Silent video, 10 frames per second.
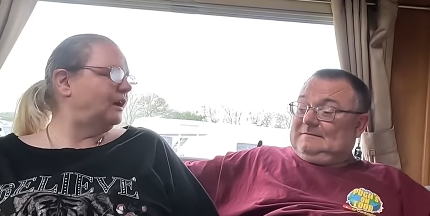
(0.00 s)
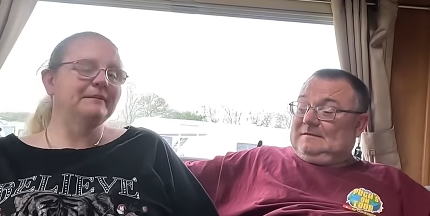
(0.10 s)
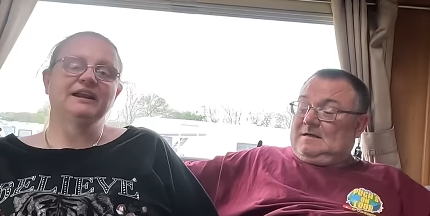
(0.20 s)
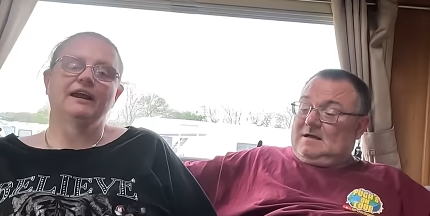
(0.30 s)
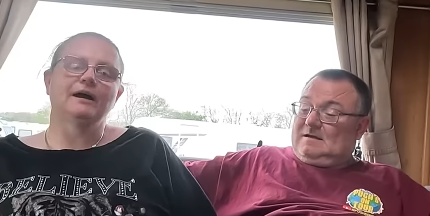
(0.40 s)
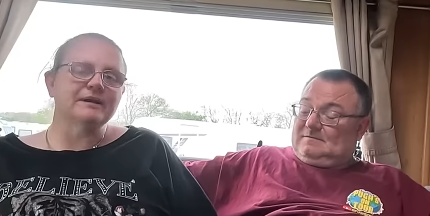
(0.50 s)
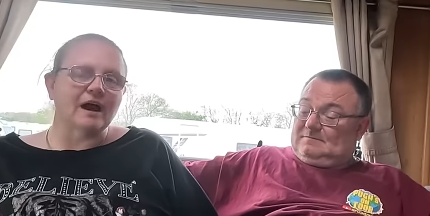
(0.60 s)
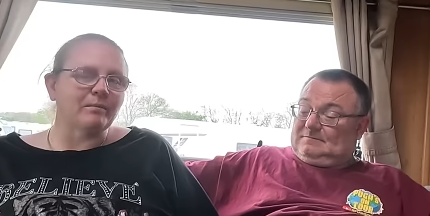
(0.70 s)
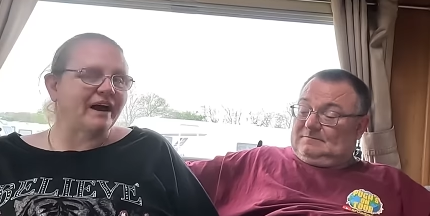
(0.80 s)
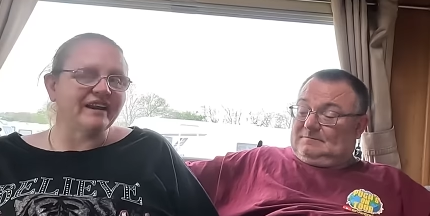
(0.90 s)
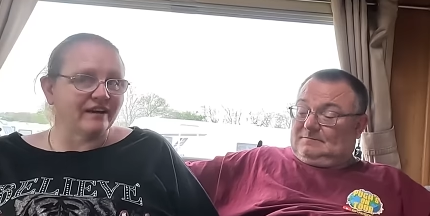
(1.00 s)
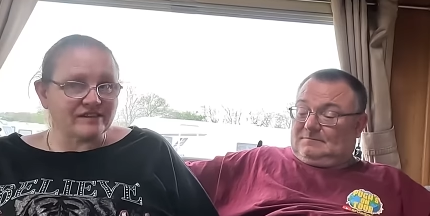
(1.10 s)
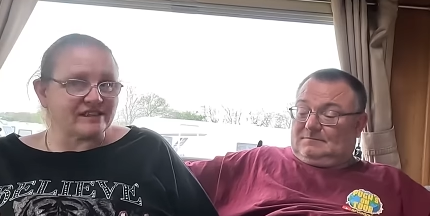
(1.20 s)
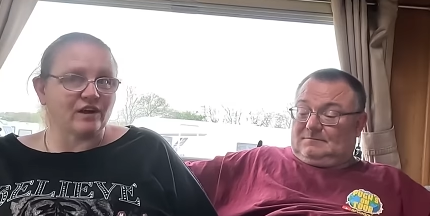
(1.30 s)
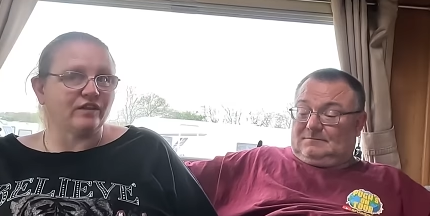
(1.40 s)
Speaker 1: I mean, yeah. I am now, but I never
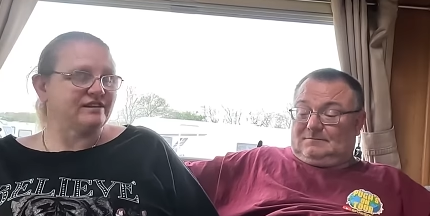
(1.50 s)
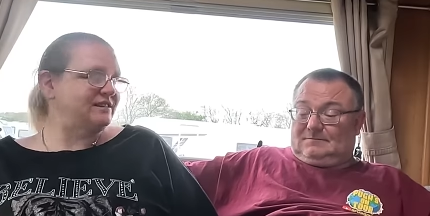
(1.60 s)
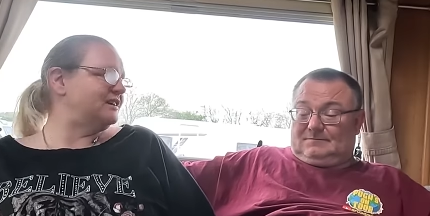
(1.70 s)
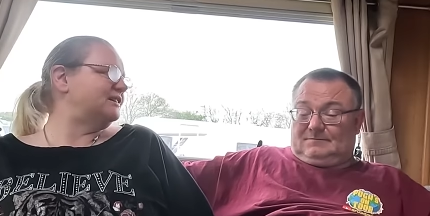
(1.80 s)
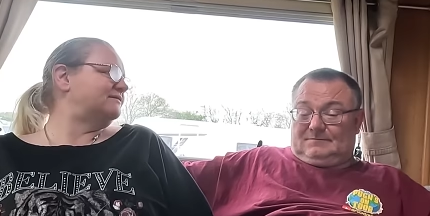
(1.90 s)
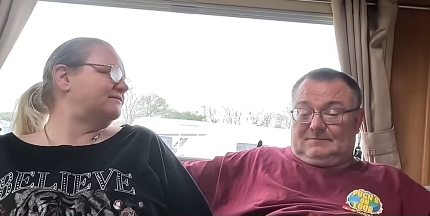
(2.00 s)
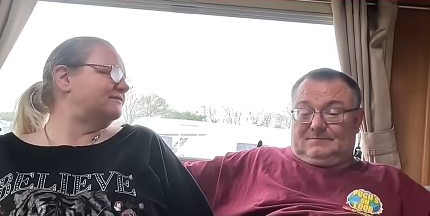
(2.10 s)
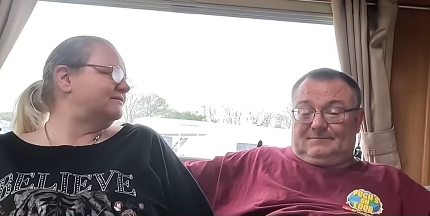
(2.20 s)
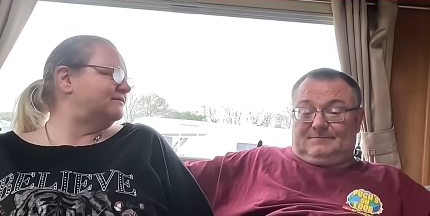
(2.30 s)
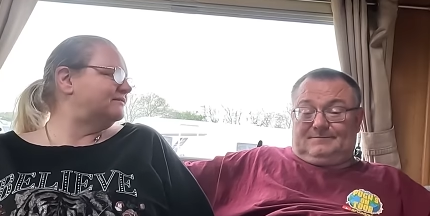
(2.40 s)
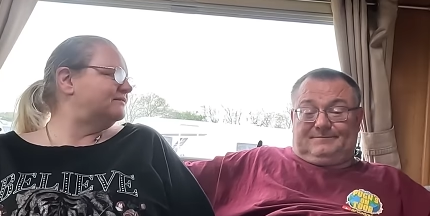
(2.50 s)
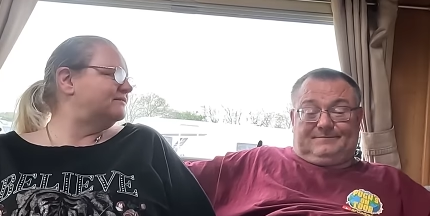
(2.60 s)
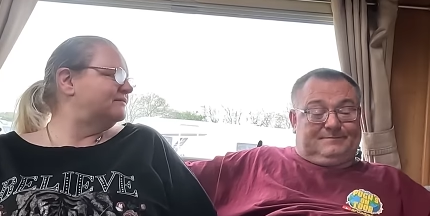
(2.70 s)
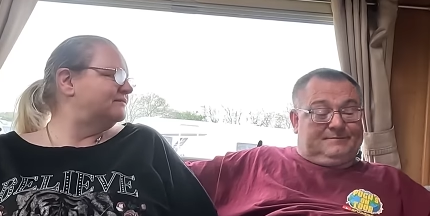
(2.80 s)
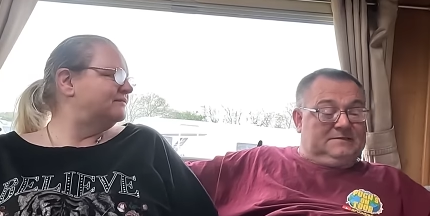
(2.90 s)
sit on this seat.
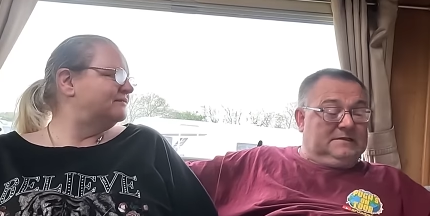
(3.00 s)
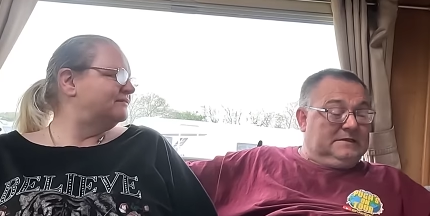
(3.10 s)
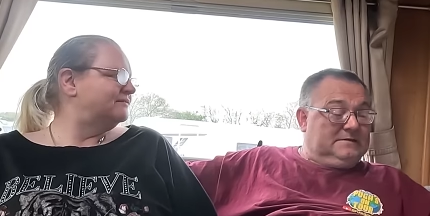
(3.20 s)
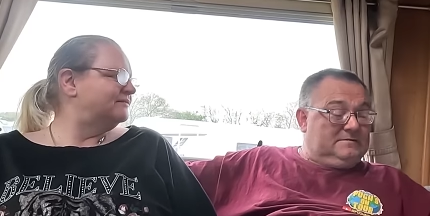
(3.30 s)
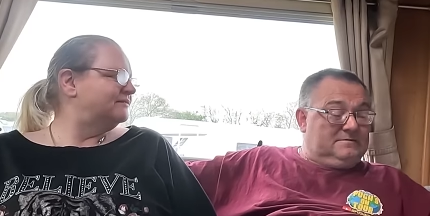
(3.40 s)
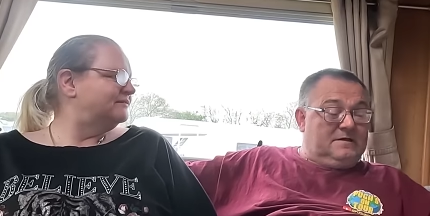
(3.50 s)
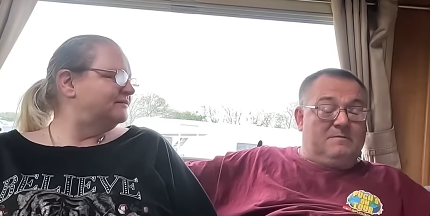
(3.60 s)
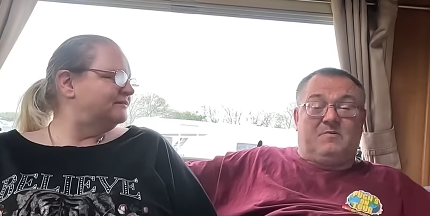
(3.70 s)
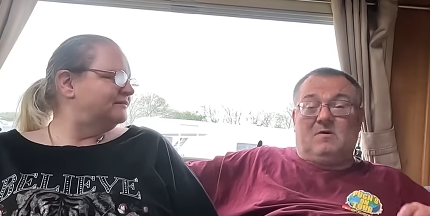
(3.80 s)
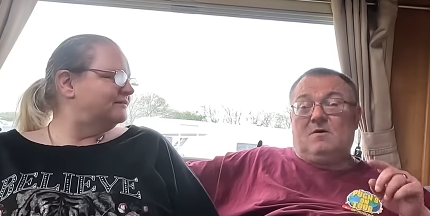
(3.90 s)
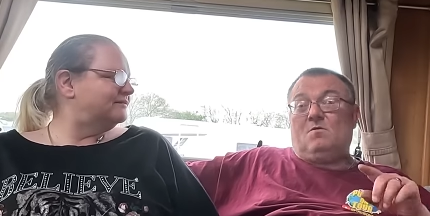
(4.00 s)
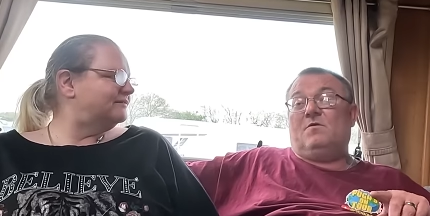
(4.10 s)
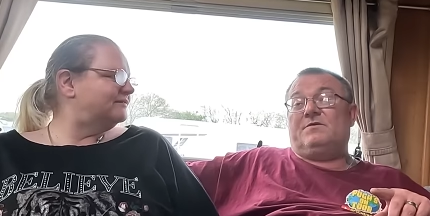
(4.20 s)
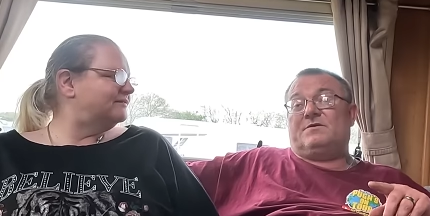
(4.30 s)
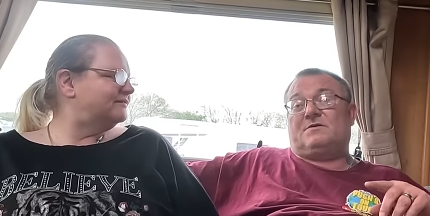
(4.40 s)
Speaker 2: Yeah. It broke
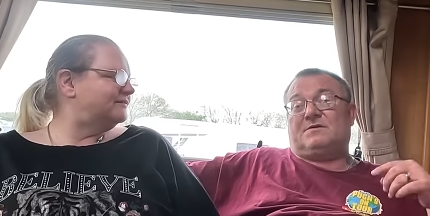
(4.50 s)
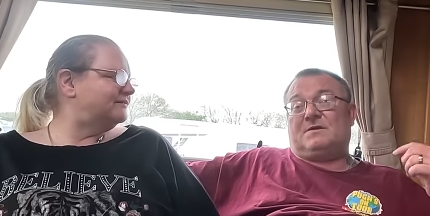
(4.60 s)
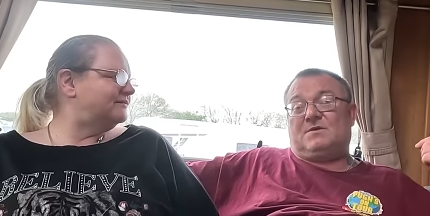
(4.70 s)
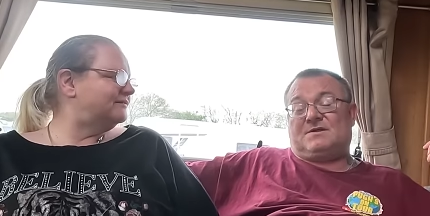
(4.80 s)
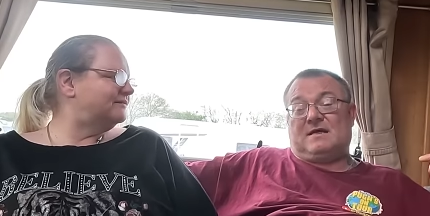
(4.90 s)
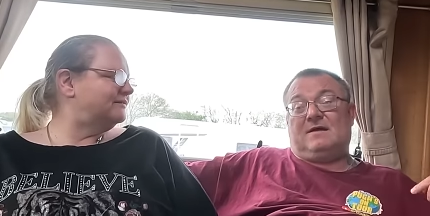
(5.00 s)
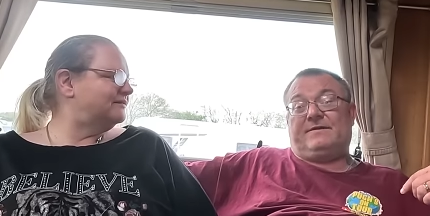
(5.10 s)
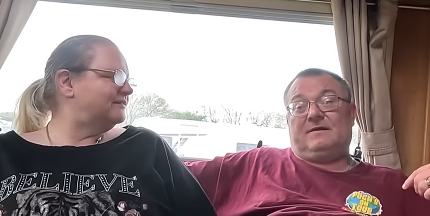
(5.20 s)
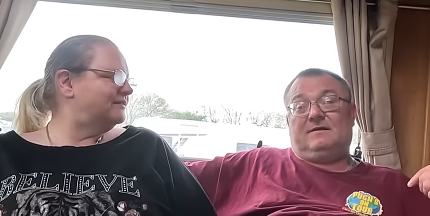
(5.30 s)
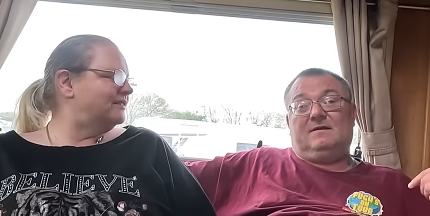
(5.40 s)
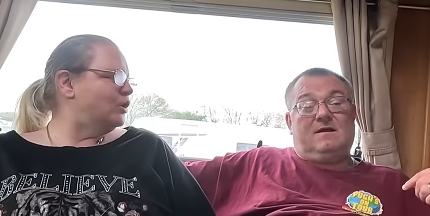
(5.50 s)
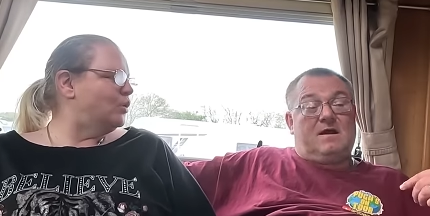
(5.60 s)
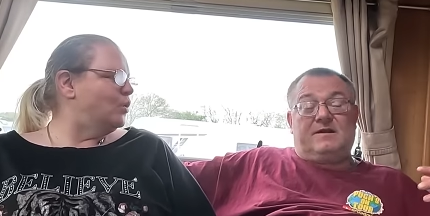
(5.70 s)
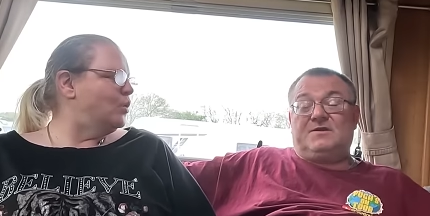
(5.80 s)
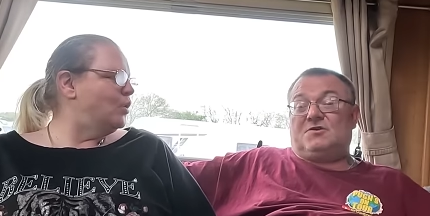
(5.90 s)
once because I was sat on it,
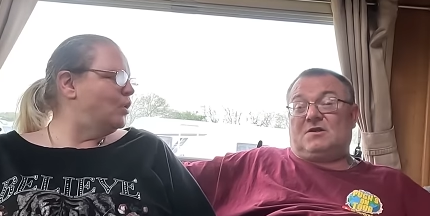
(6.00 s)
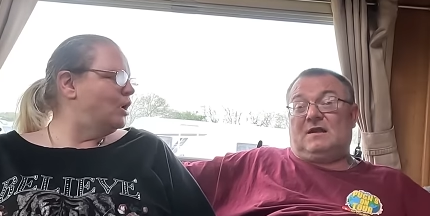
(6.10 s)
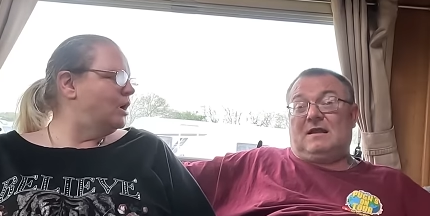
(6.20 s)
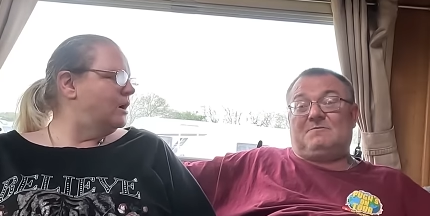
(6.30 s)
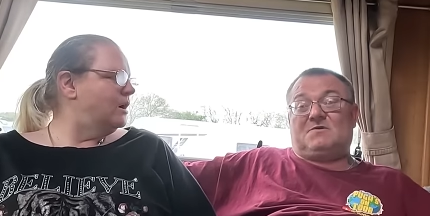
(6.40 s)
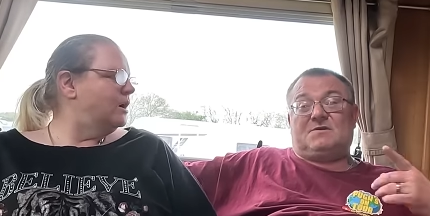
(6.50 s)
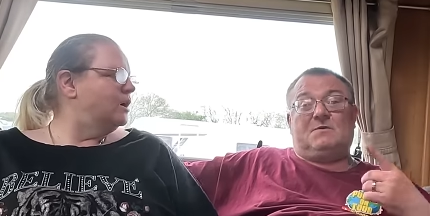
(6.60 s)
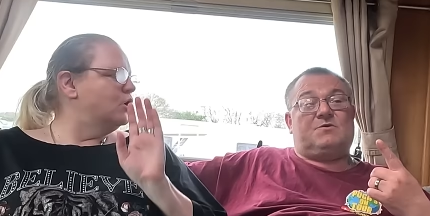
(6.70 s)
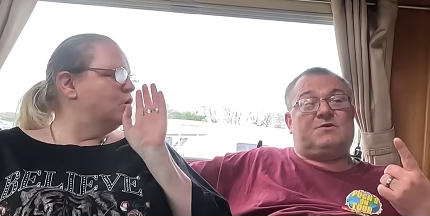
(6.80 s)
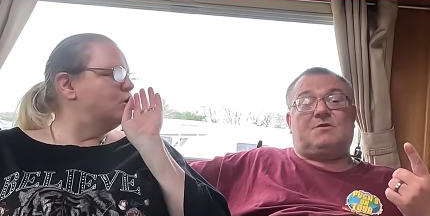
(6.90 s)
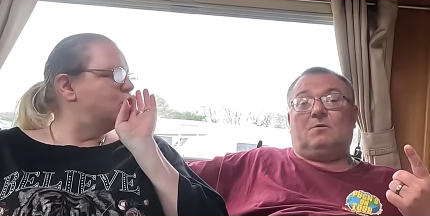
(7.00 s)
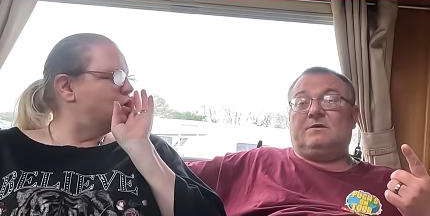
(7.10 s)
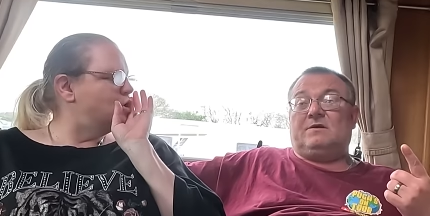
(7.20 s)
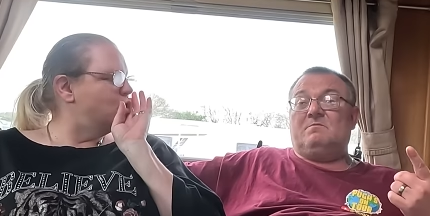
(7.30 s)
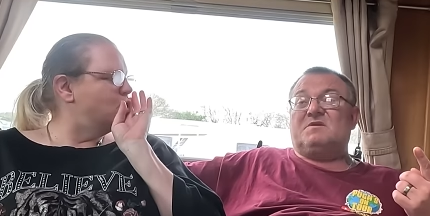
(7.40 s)
and it just collapsed because it was just
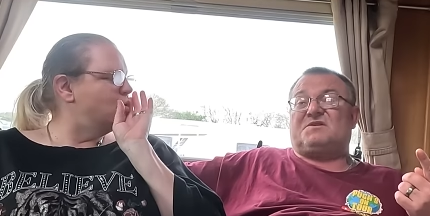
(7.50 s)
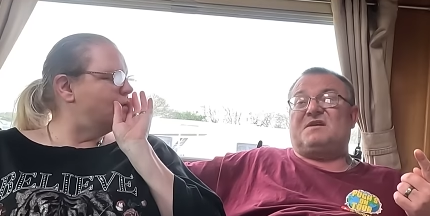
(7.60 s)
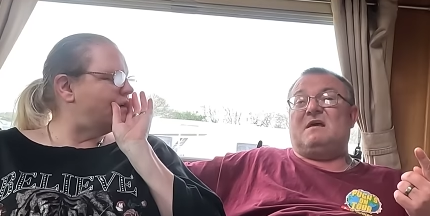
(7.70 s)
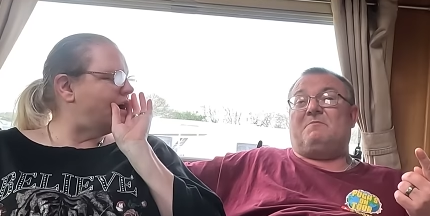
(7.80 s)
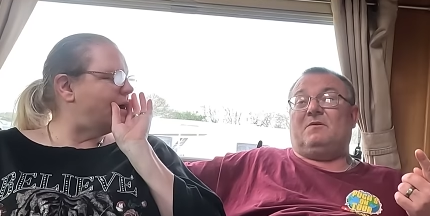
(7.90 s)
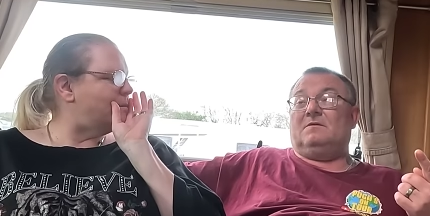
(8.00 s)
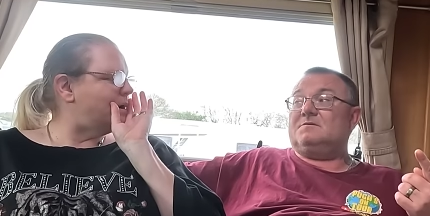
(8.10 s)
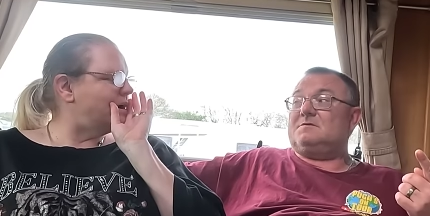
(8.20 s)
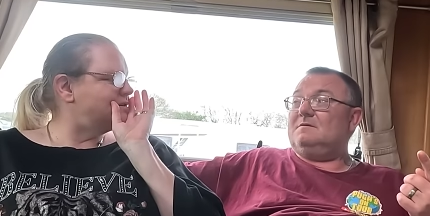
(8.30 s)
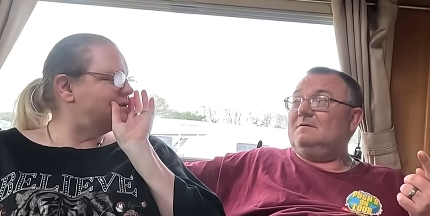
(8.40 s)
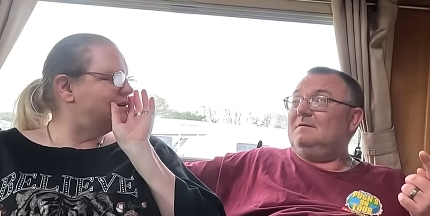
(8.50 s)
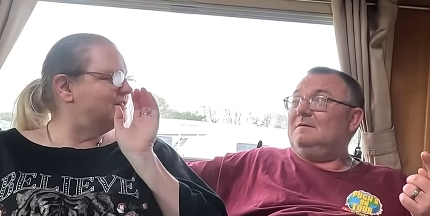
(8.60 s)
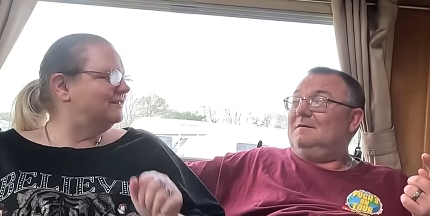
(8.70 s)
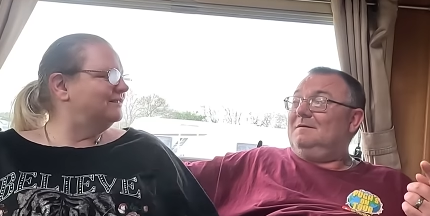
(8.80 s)
holding in with staples. Bastard.